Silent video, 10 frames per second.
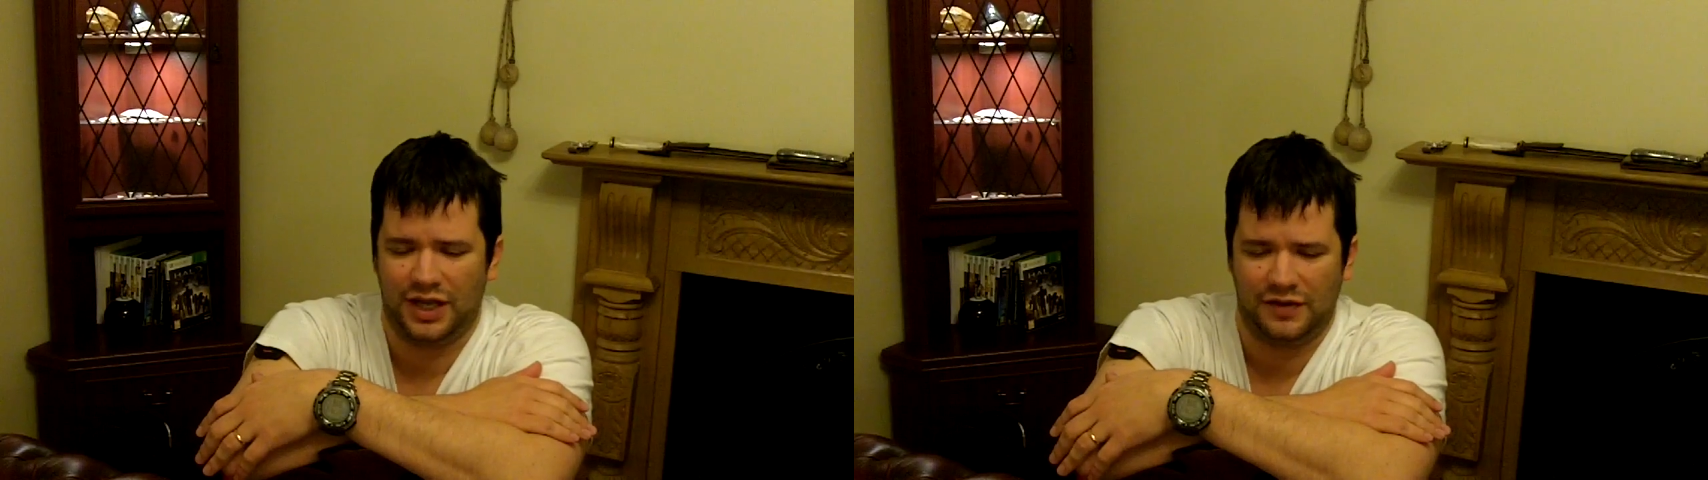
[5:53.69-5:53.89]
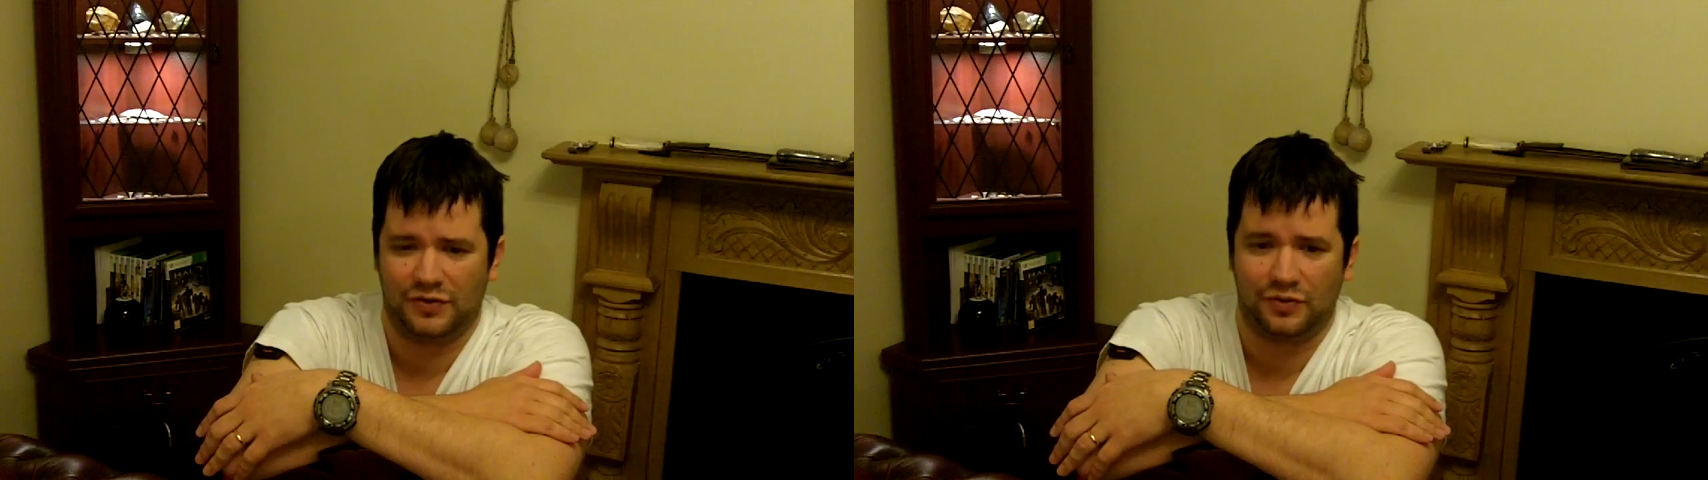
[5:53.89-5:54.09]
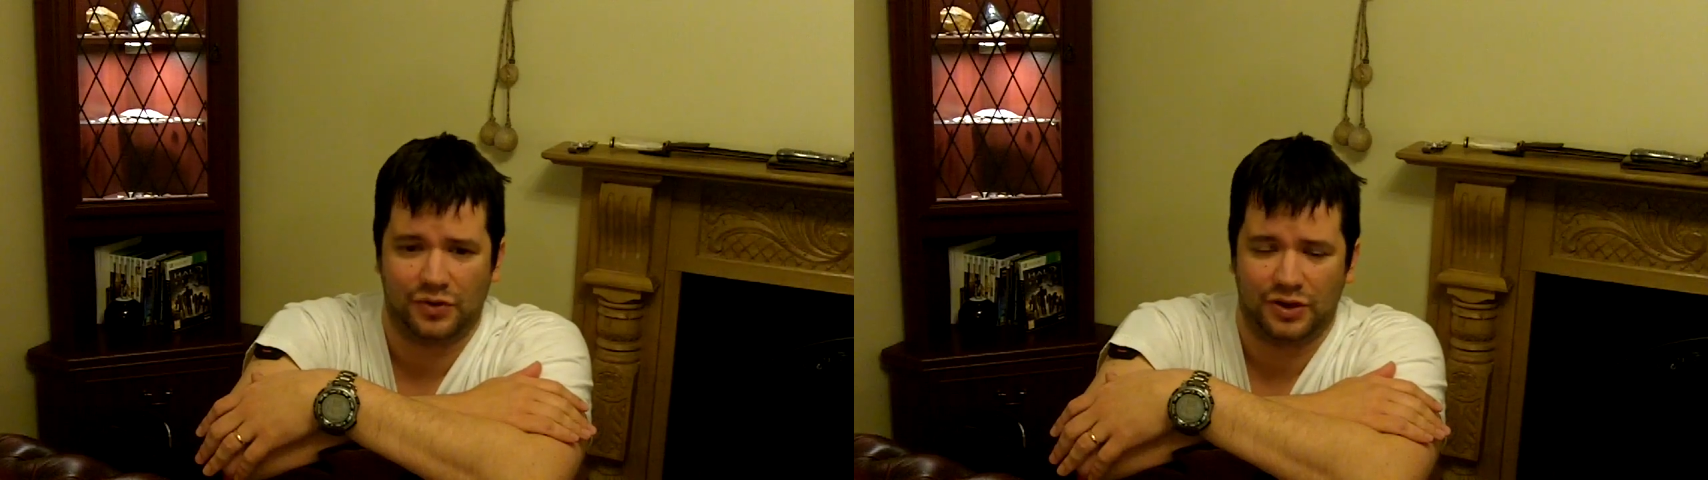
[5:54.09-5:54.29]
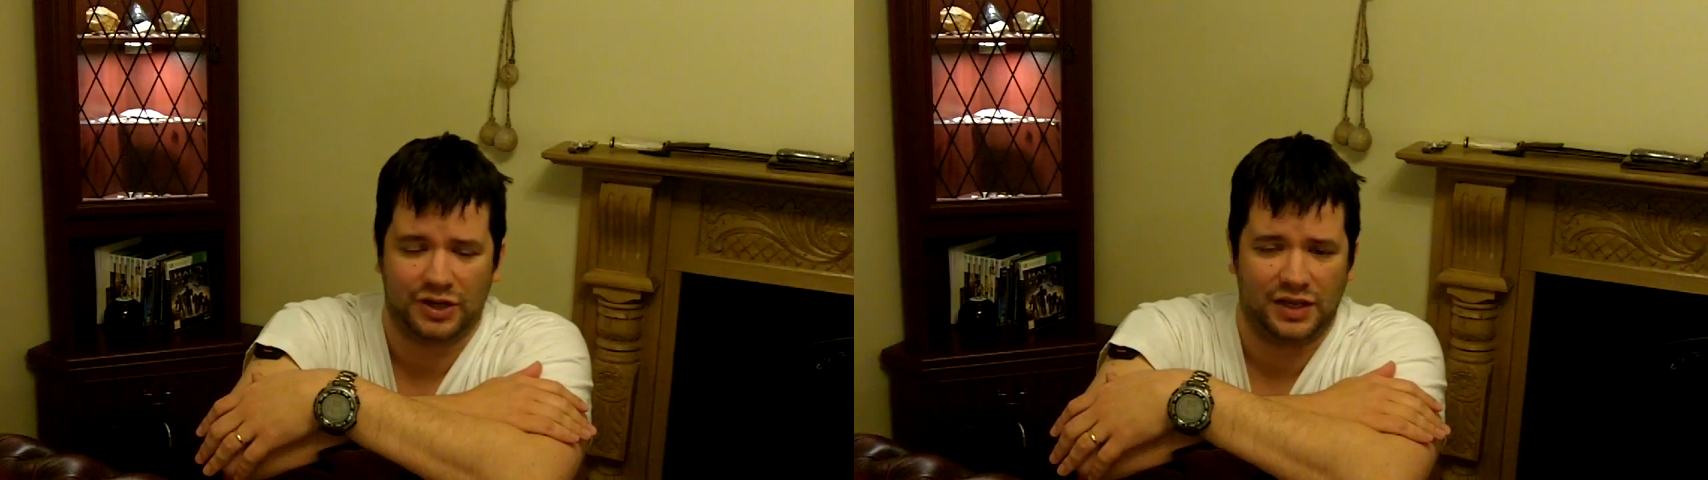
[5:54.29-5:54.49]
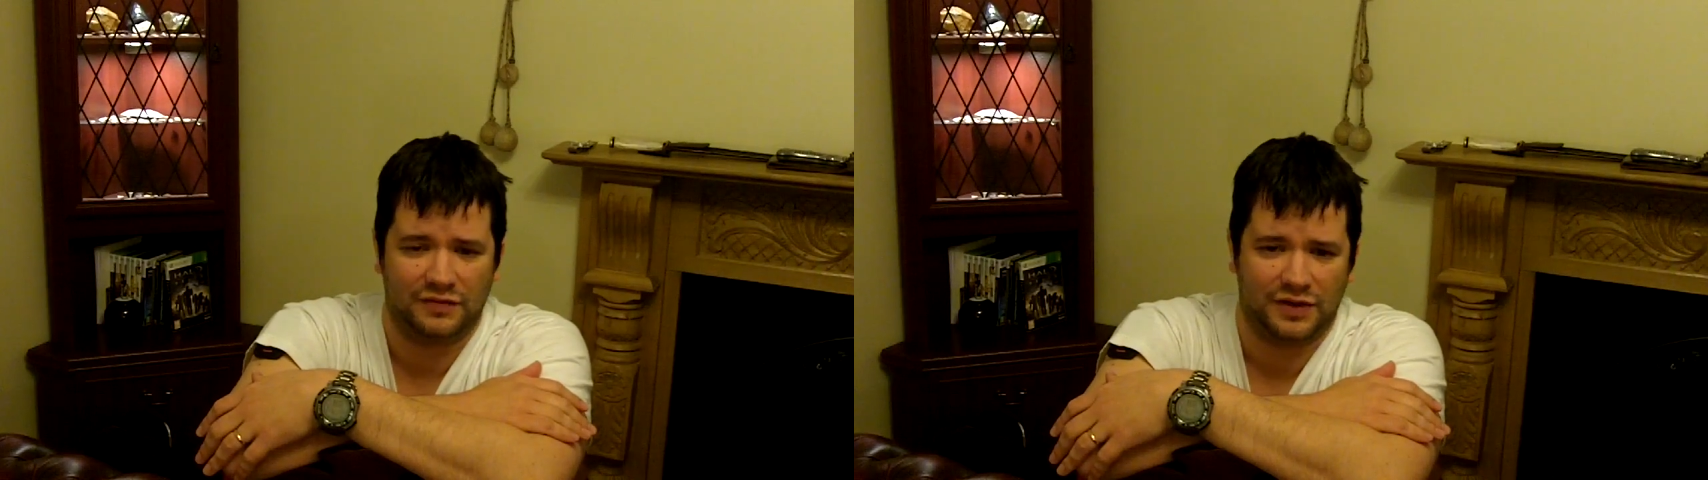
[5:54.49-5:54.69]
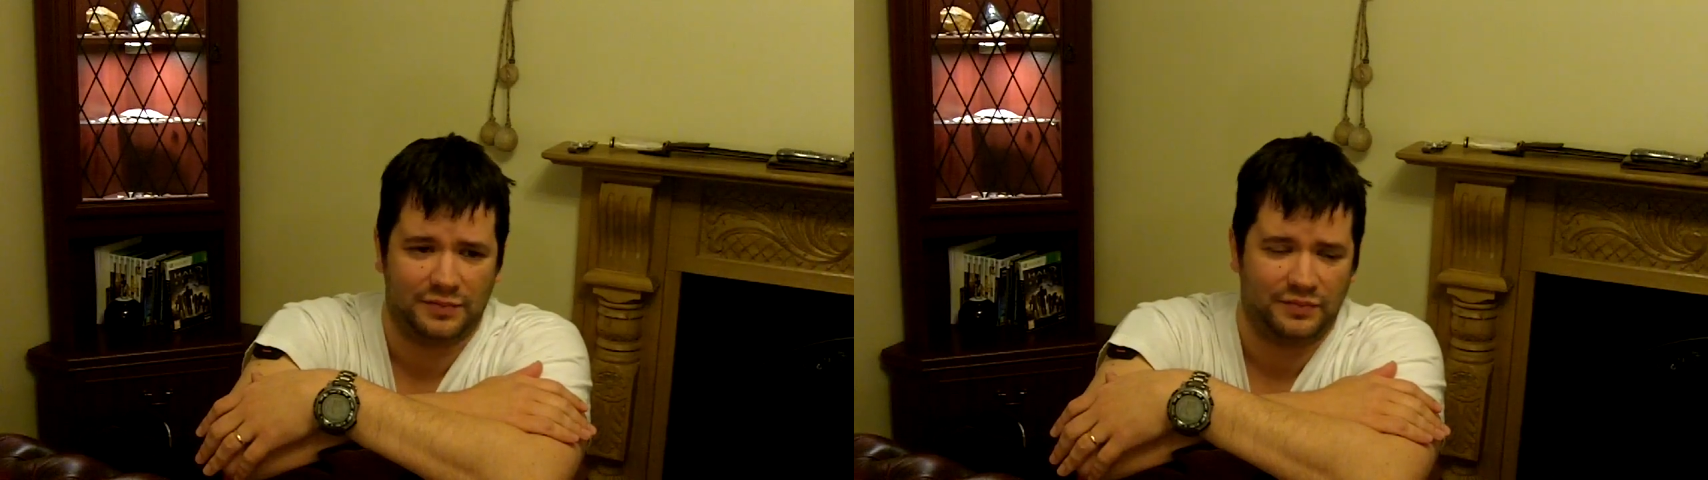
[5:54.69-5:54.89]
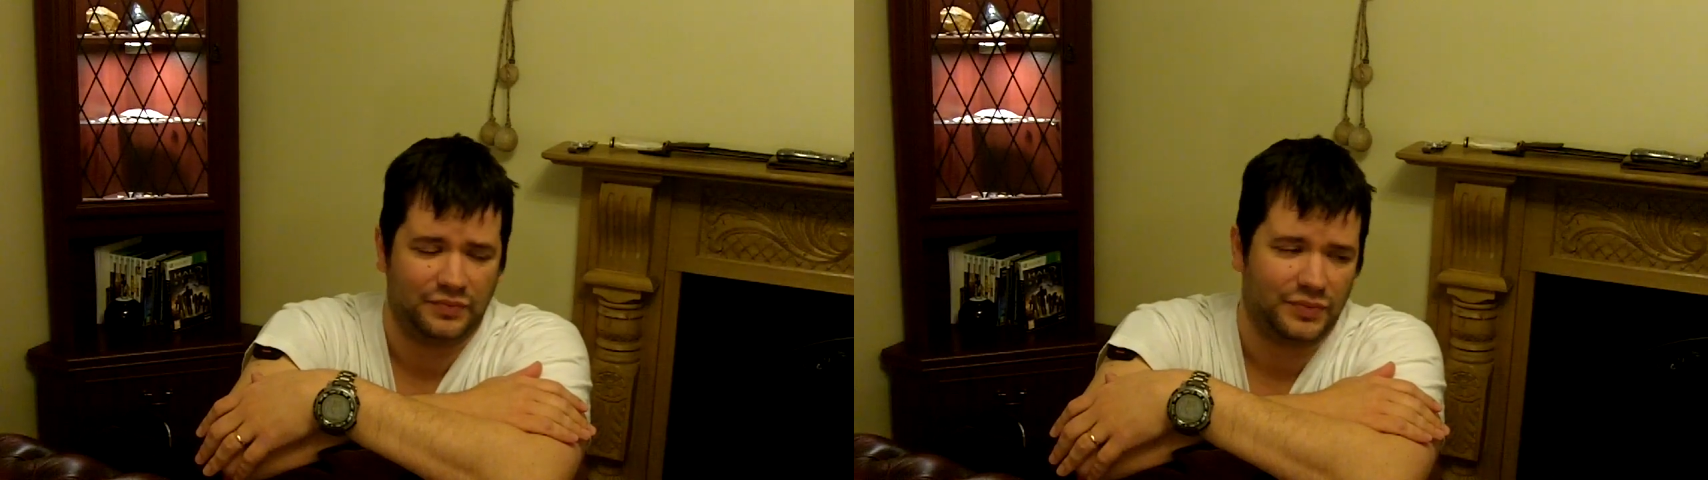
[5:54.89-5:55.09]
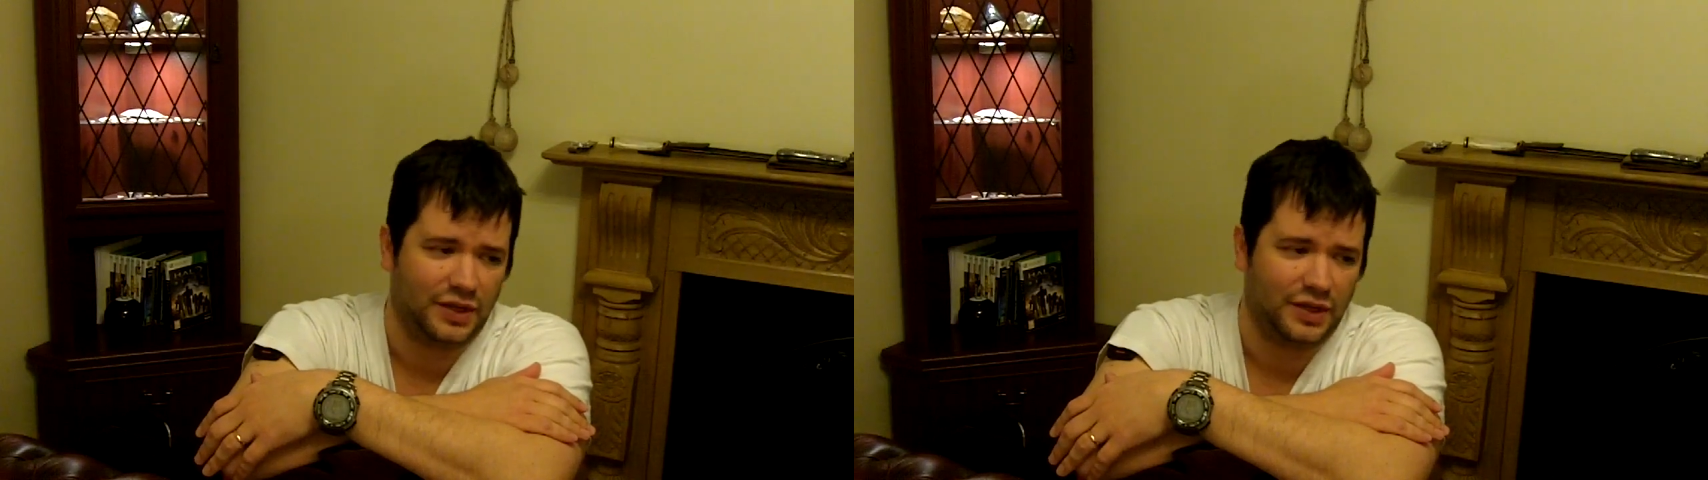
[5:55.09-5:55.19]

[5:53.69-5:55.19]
ever want to give up